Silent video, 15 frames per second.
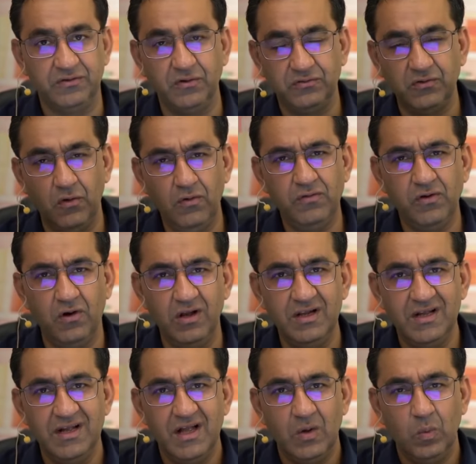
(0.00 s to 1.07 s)
So overall,
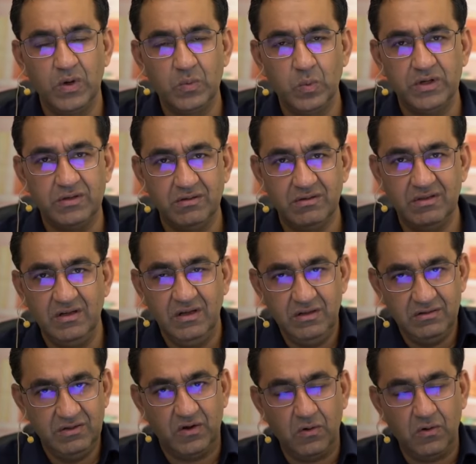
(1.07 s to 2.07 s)
what the